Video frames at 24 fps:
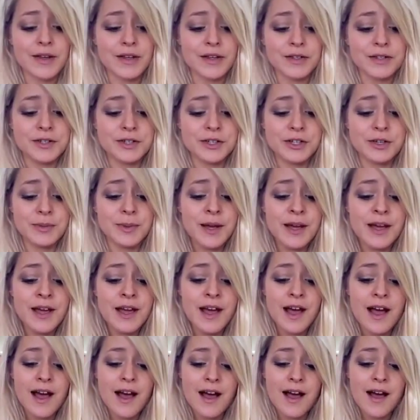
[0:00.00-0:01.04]
YouTube?
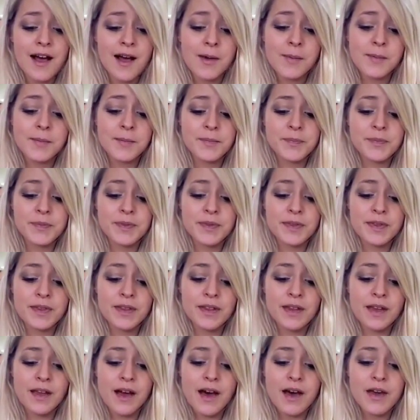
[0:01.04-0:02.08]

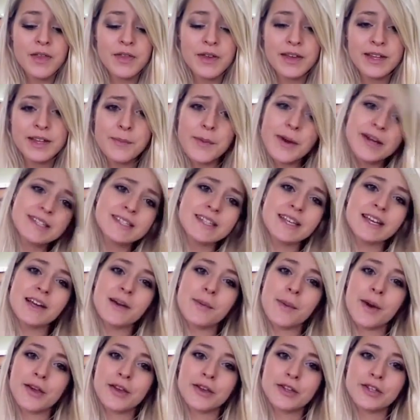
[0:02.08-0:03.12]
I think the best thing
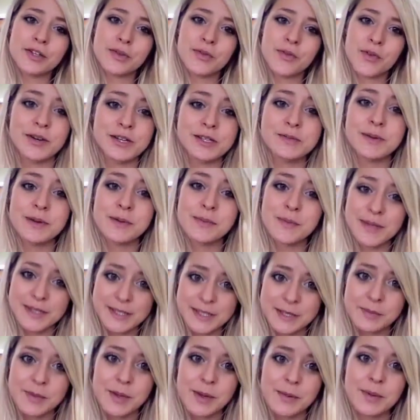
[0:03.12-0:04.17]
about YouTube for me has been
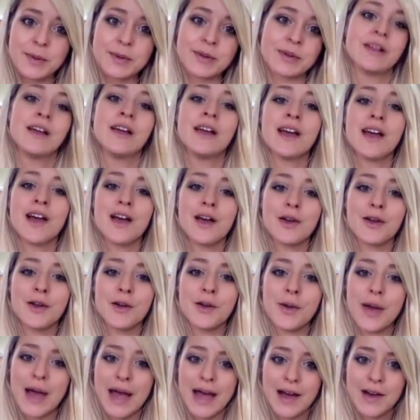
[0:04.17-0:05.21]
meeting people
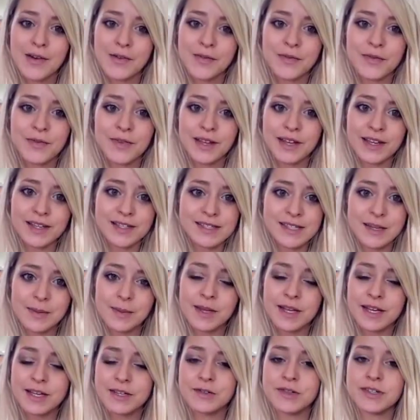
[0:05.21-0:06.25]
who have like a
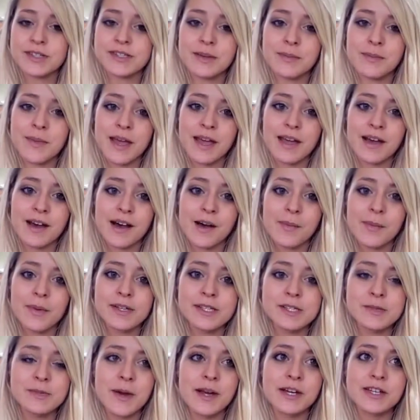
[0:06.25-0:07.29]
similar interest in makeup,
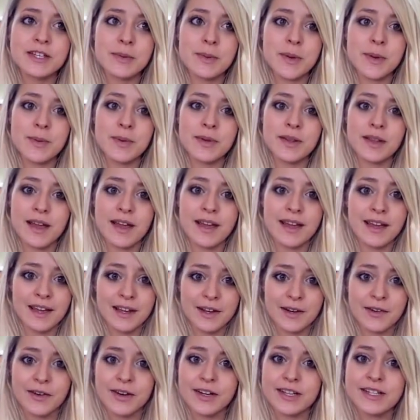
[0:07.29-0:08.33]
especially people like
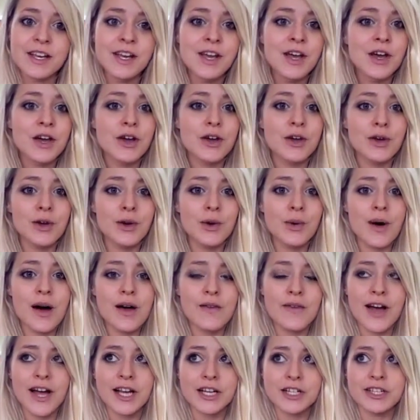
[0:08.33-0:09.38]
Ingrid, who
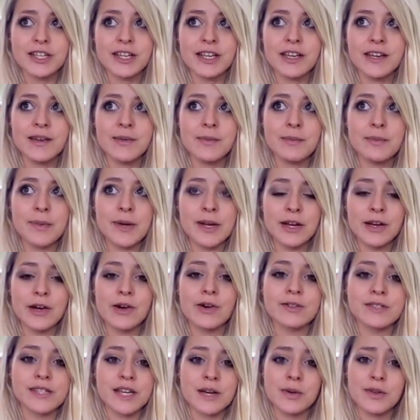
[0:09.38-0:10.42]
I've actually been in
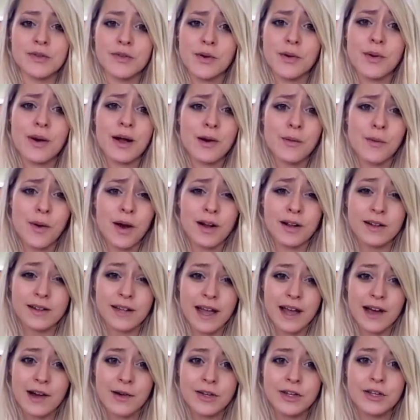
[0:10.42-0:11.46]
contact with for quite a while
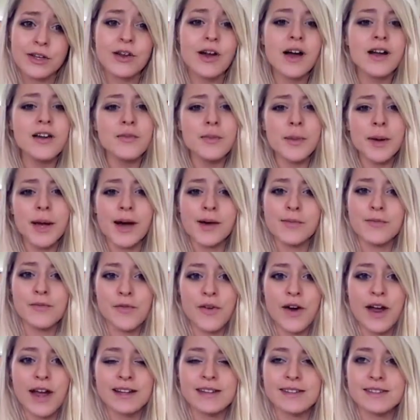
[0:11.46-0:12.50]
now, and you kind of become
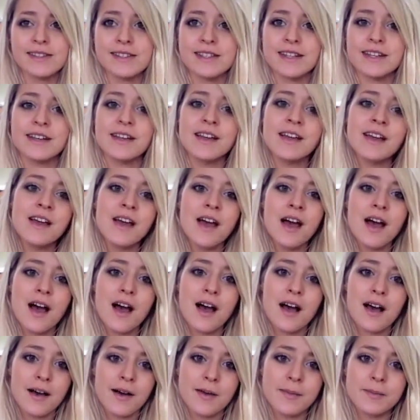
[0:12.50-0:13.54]
friends,
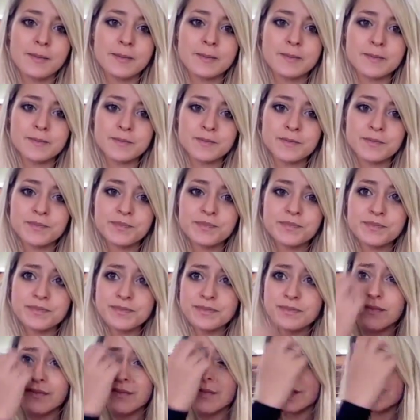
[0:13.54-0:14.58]
and
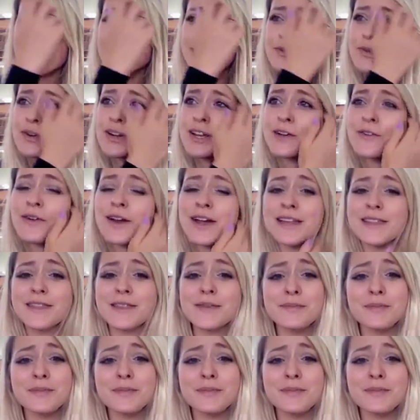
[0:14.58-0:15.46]
it's really great.